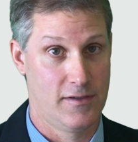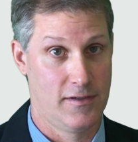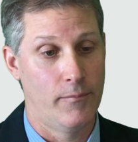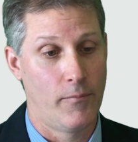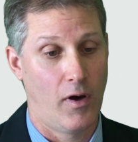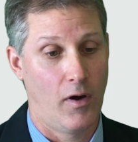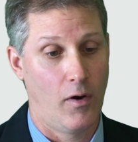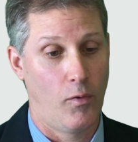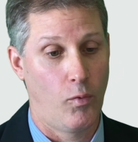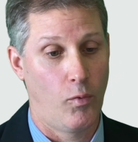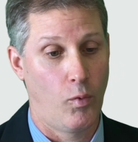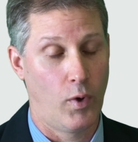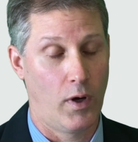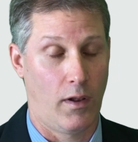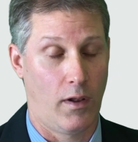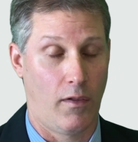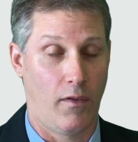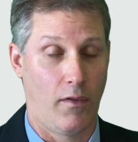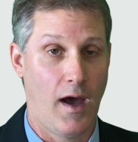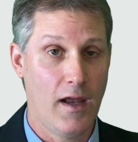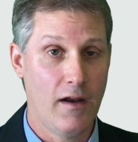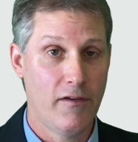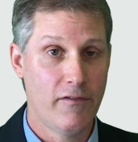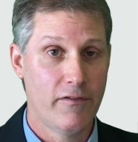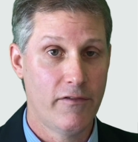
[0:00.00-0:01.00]
What a
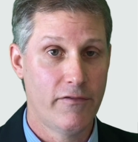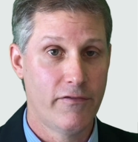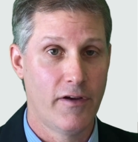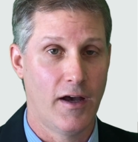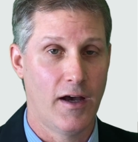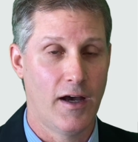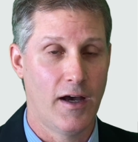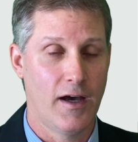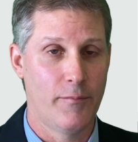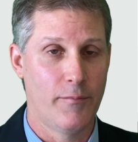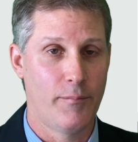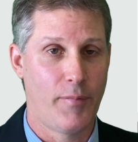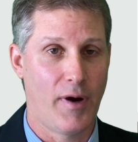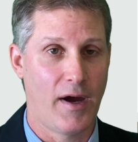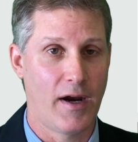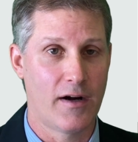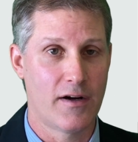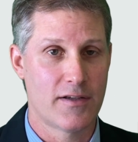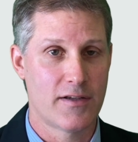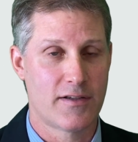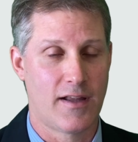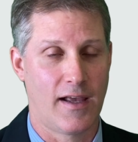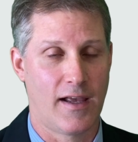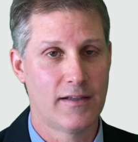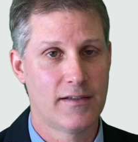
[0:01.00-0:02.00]
lot of buyers
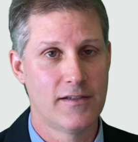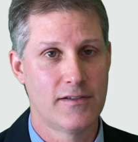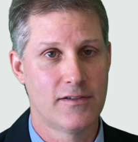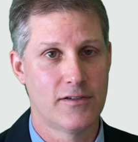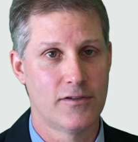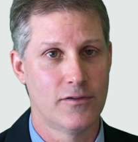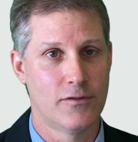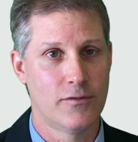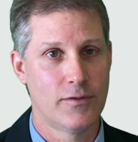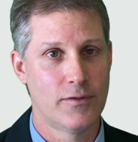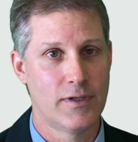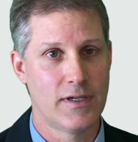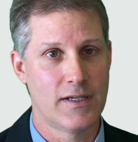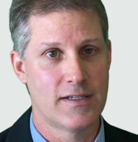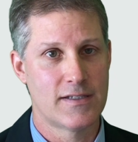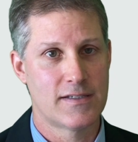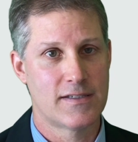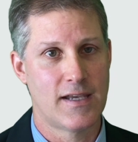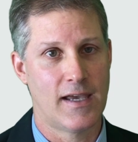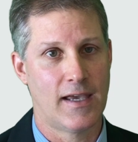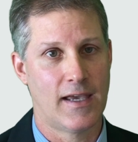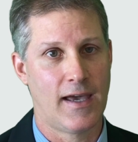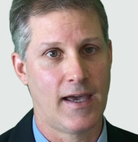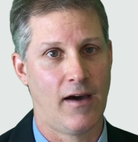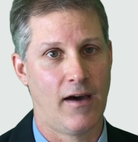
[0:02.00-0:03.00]
like to do is
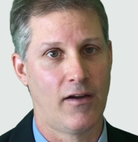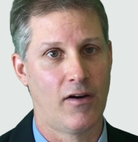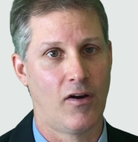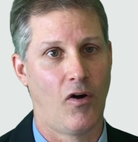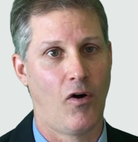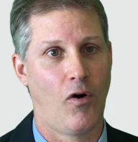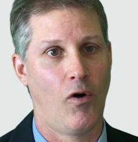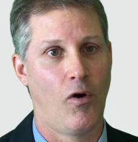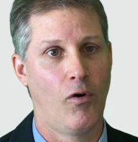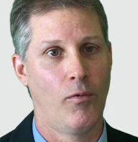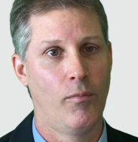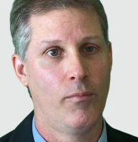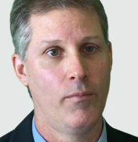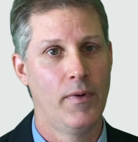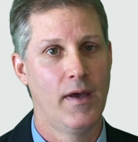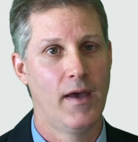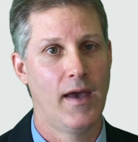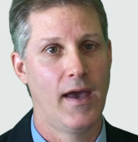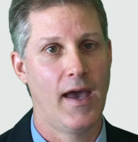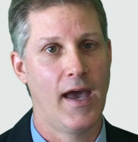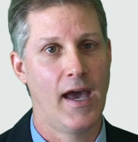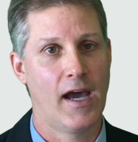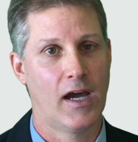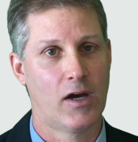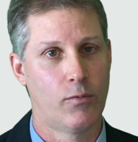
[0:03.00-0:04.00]
take out a home
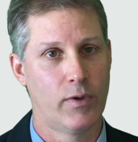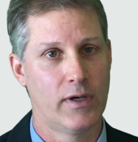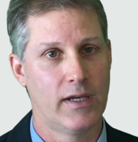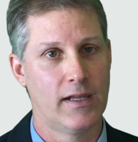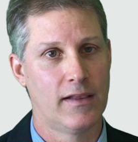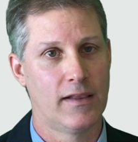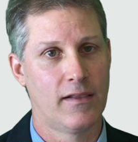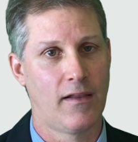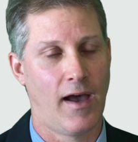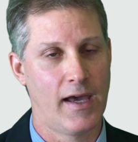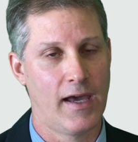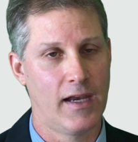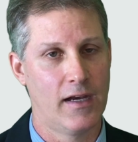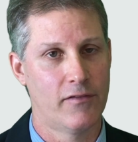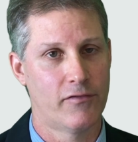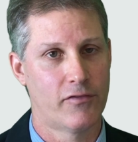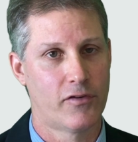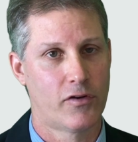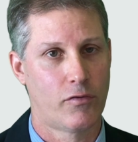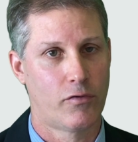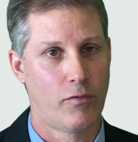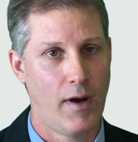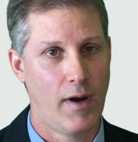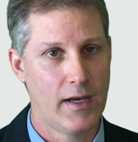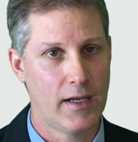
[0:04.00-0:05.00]
equity line of
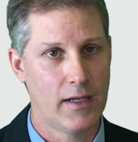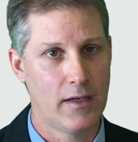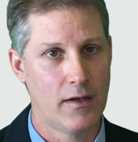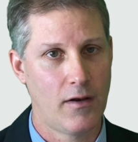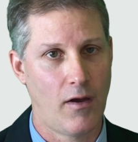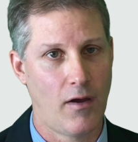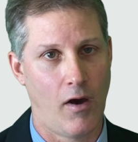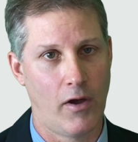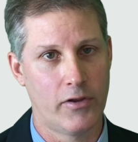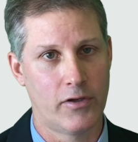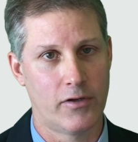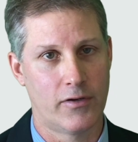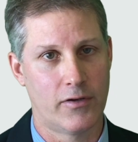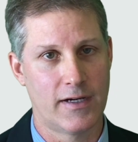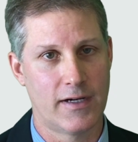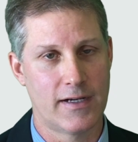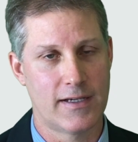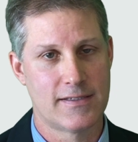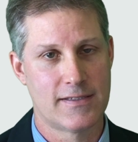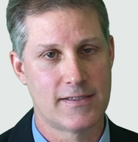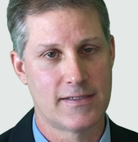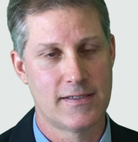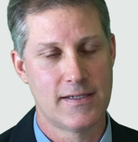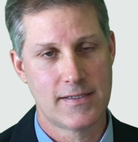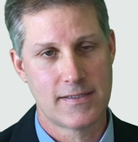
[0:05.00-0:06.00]
credit on their
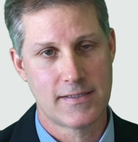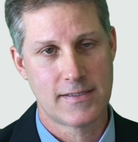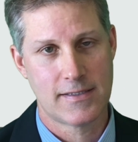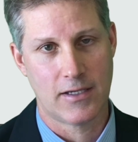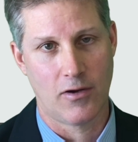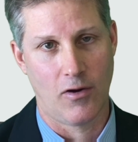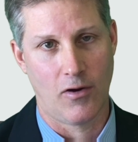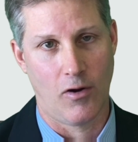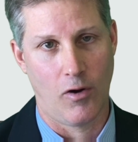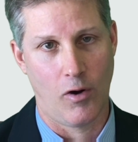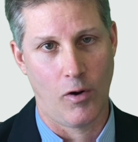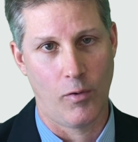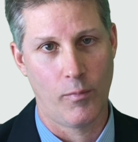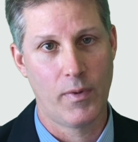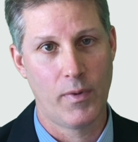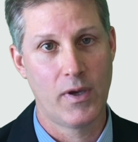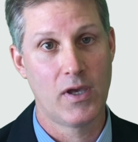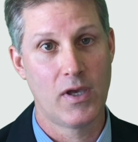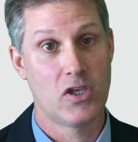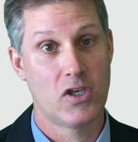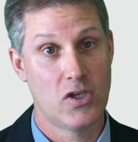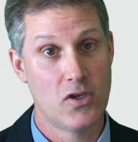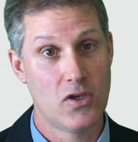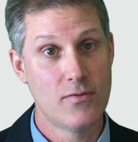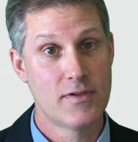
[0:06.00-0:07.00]
existing home,
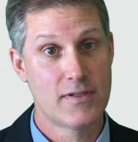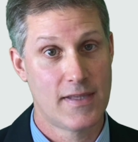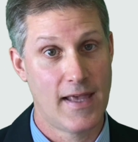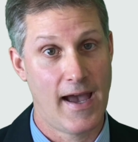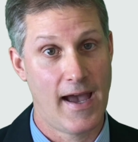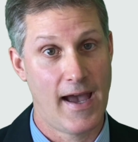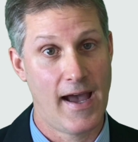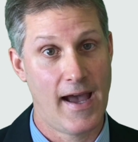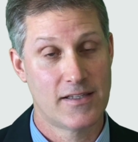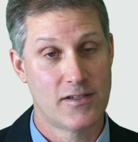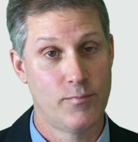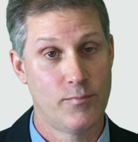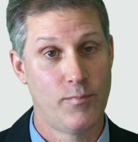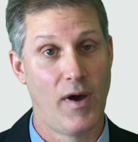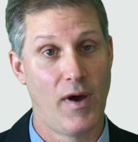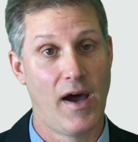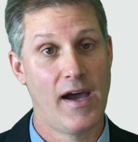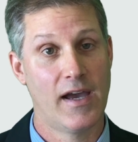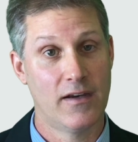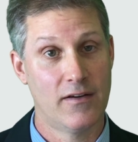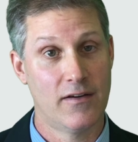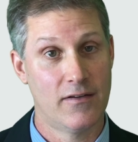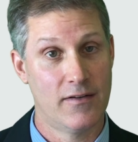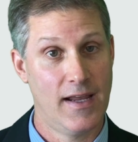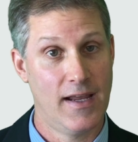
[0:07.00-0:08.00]
use that to buy
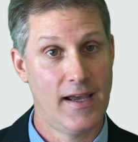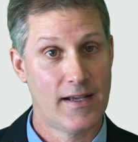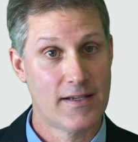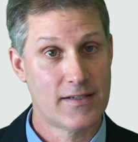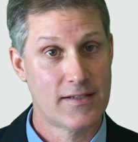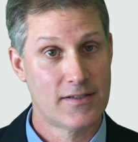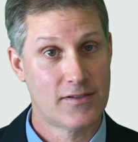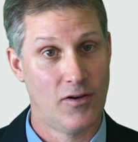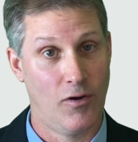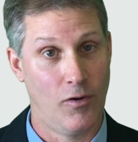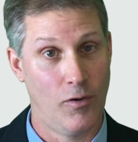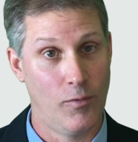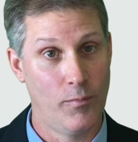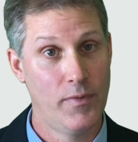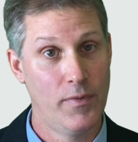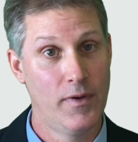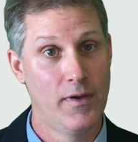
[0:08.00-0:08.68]
your next home,